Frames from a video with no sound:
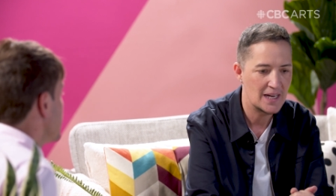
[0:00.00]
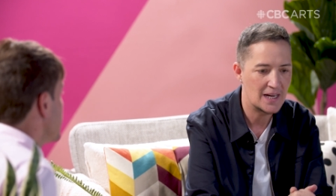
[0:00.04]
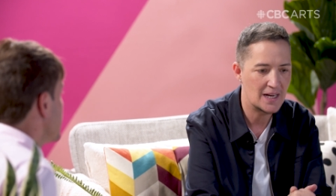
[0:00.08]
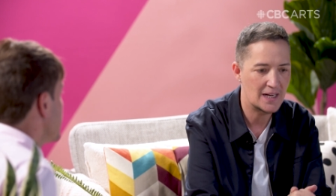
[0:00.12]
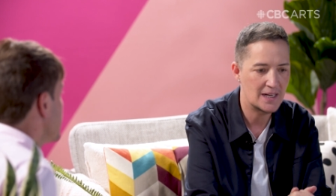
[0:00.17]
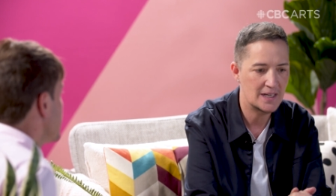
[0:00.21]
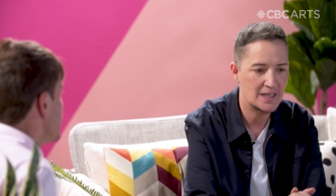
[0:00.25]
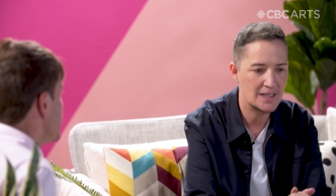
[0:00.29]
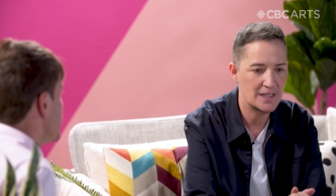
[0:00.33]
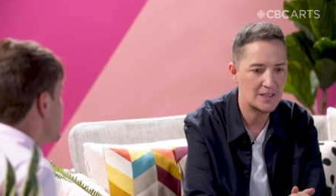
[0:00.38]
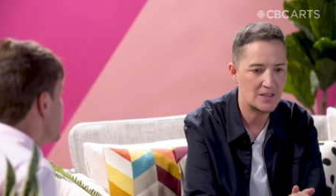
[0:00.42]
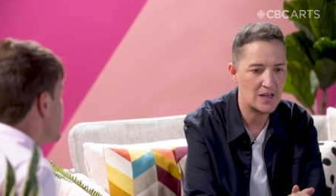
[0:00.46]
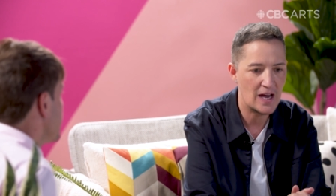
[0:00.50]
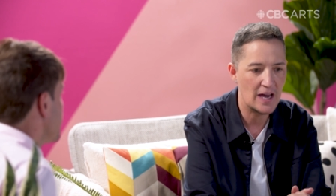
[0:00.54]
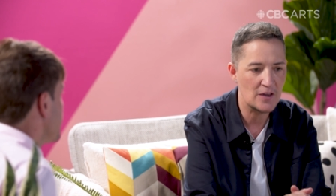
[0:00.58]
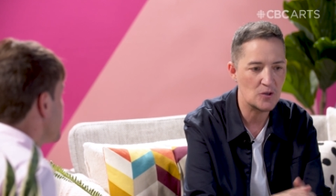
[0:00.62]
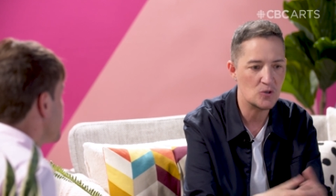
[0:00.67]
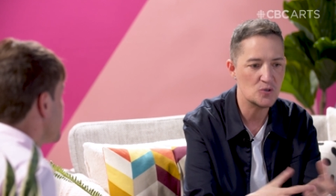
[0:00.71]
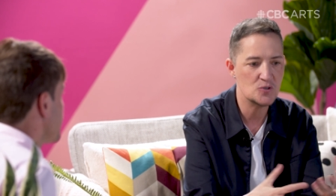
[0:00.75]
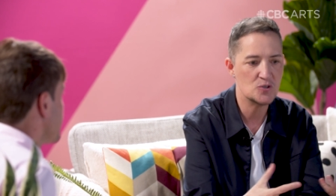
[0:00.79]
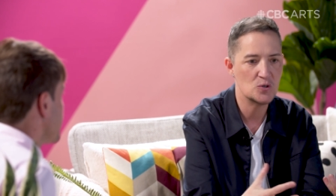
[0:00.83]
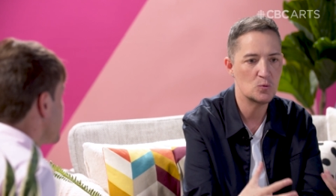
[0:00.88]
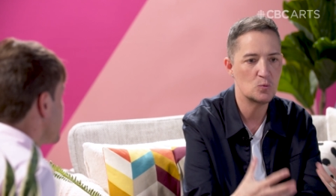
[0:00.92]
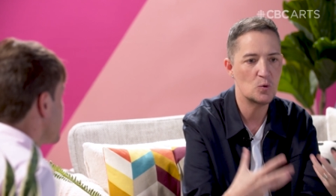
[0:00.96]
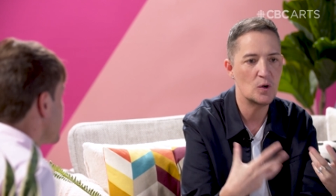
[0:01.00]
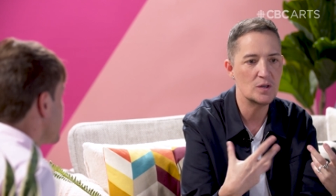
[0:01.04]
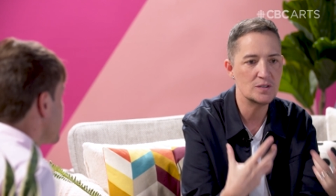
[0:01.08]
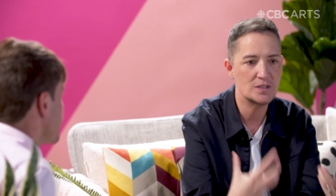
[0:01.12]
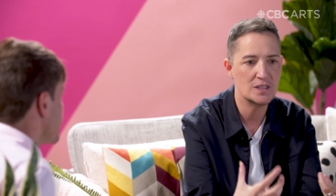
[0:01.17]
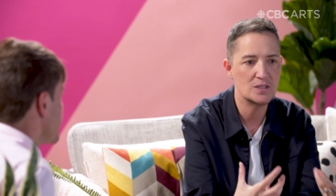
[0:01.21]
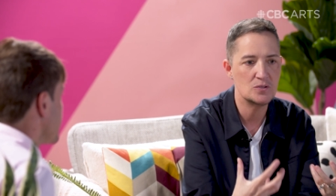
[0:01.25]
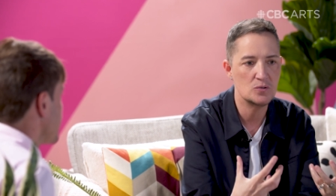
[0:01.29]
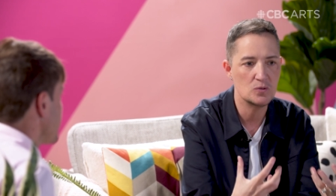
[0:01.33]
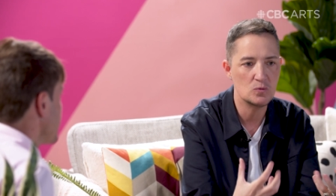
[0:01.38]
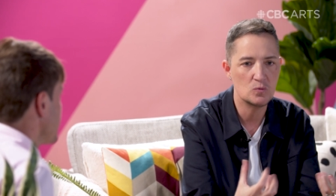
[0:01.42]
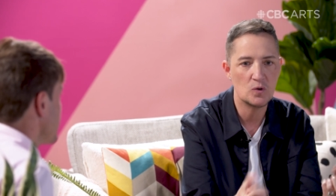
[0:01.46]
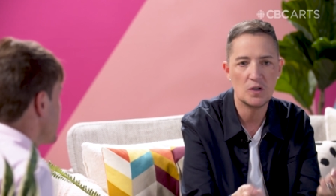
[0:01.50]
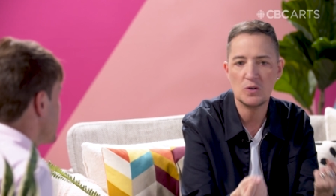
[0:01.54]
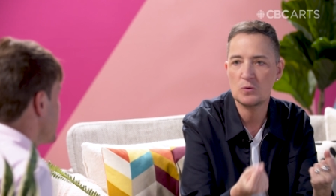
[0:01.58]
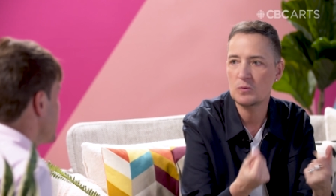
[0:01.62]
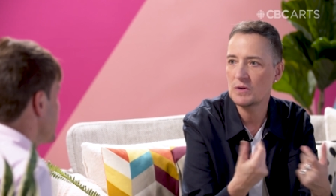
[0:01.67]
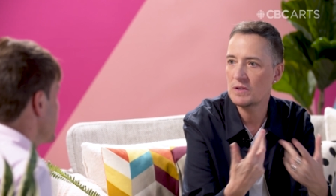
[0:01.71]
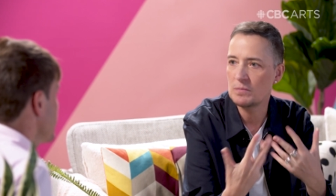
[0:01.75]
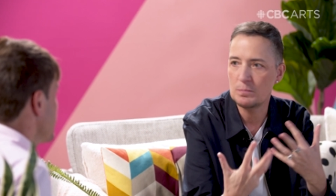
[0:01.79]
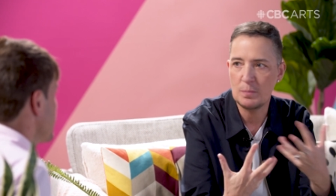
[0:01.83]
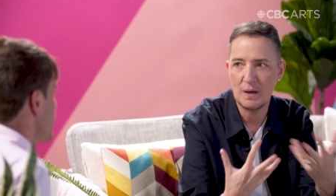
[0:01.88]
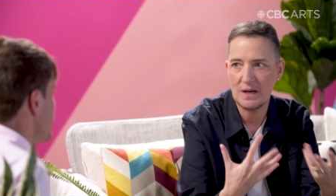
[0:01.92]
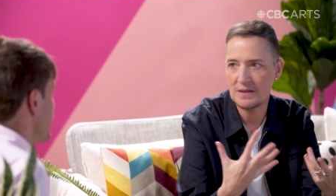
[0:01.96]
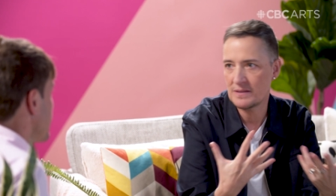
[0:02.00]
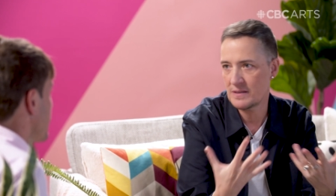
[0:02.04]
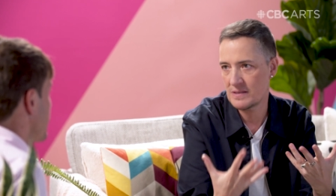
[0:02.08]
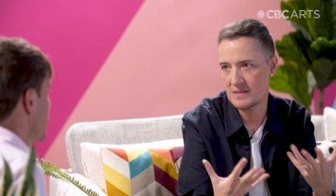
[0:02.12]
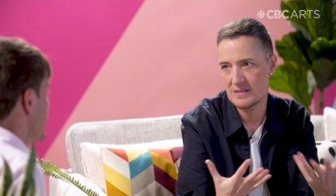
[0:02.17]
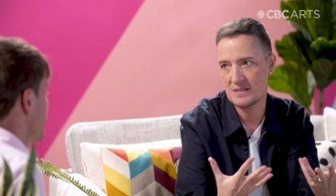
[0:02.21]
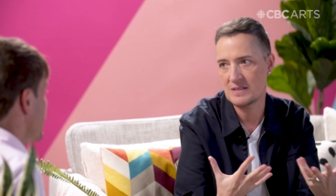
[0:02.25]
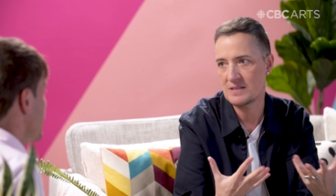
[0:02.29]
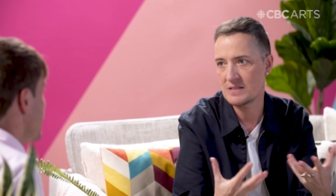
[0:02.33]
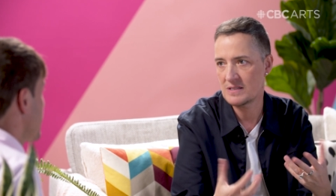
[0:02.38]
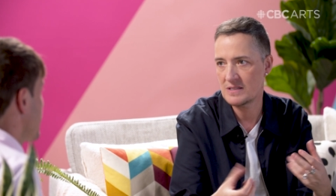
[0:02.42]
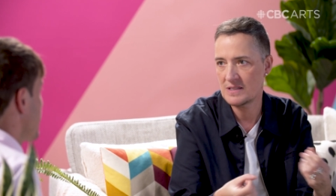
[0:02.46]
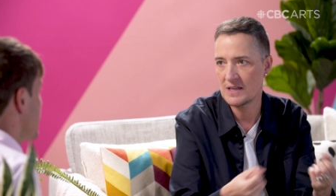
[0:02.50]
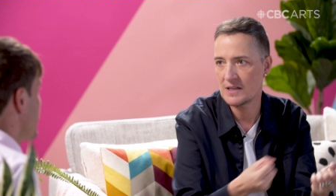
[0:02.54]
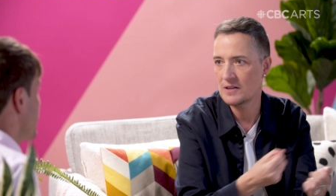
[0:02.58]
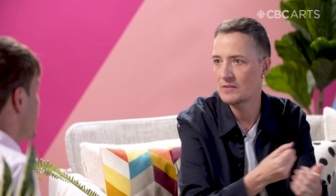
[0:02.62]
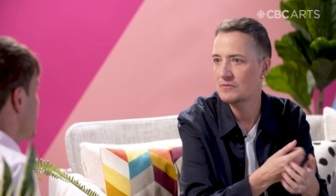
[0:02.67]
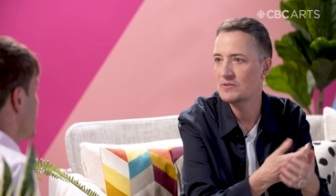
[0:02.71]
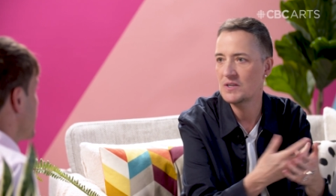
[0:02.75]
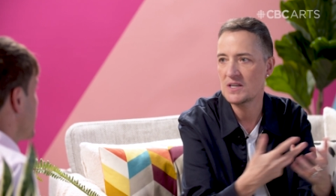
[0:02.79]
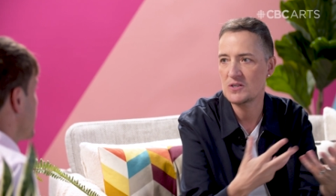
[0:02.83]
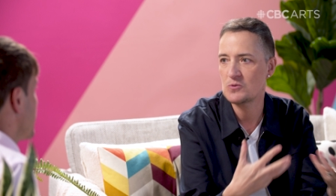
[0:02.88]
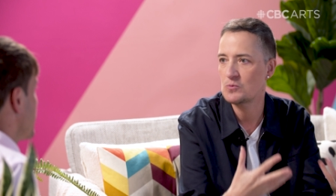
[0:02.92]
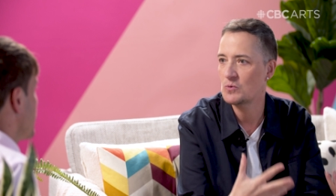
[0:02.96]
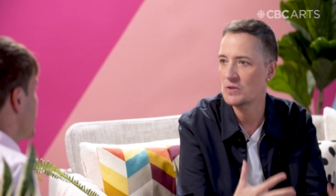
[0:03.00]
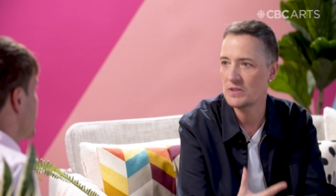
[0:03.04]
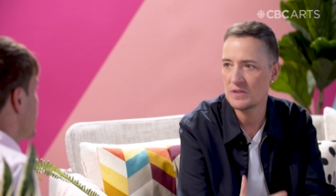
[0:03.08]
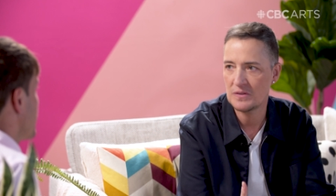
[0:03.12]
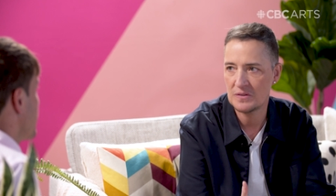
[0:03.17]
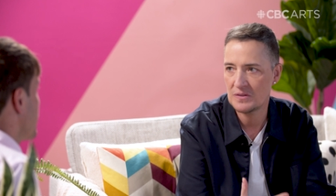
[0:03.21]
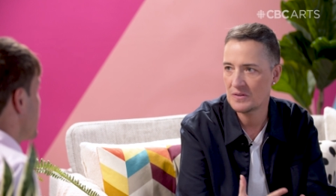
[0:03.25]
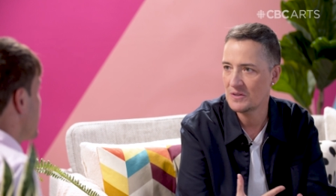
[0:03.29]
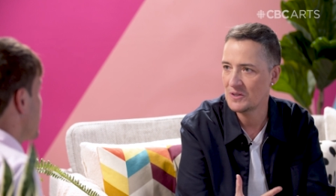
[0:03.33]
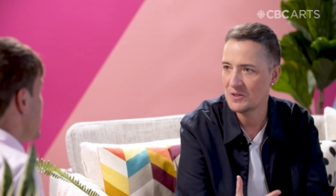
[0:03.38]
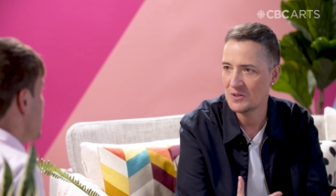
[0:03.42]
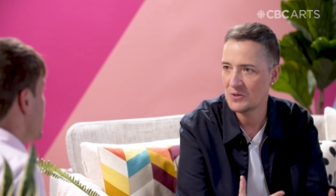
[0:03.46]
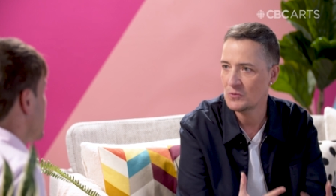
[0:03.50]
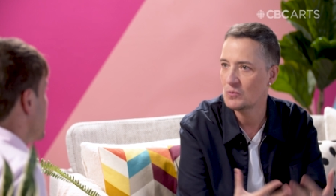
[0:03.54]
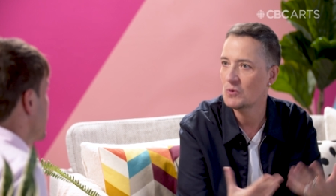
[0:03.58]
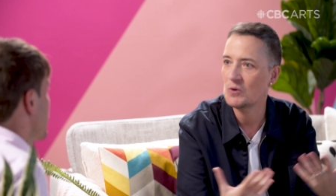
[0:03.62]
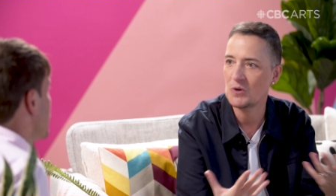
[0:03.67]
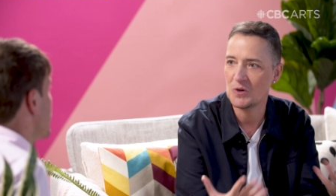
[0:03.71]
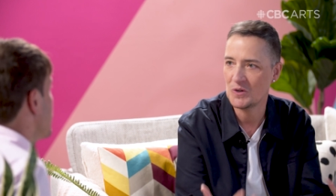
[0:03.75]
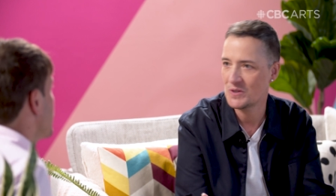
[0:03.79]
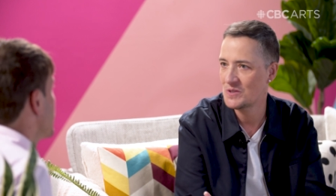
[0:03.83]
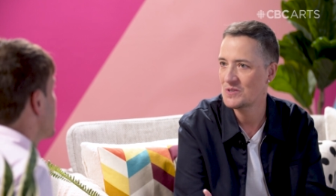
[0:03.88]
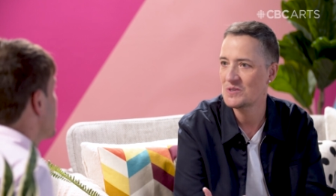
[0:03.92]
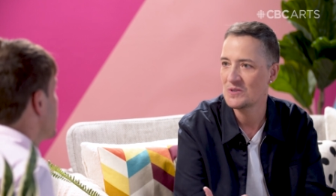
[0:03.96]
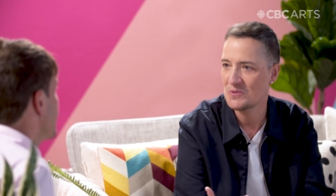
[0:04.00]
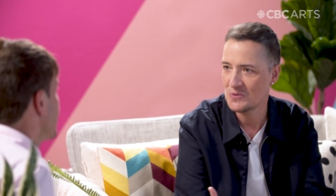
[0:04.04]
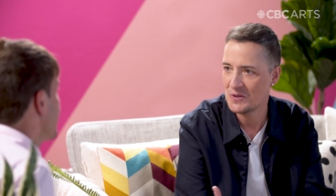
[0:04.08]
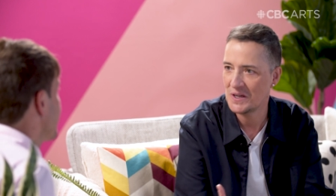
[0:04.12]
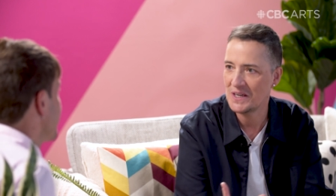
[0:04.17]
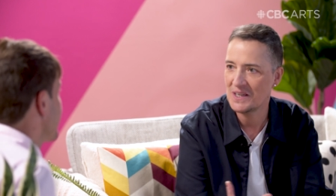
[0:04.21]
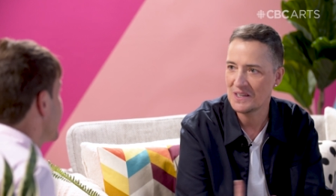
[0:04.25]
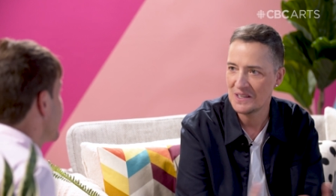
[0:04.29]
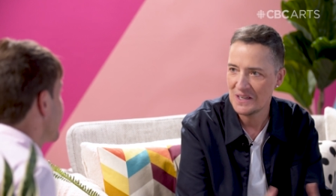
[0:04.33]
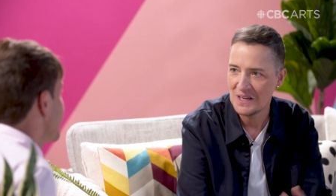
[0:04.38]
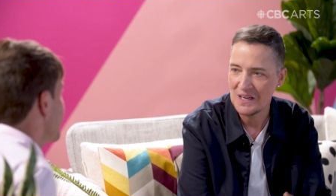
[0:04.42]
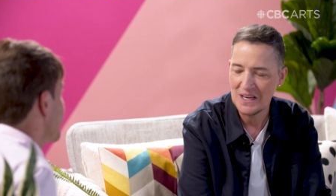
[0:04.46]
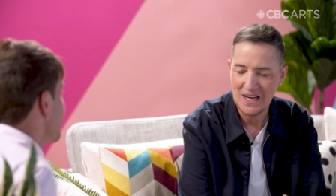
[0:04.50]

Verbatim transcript: And I also wanted to work with bodies instead of just with uh, words, right?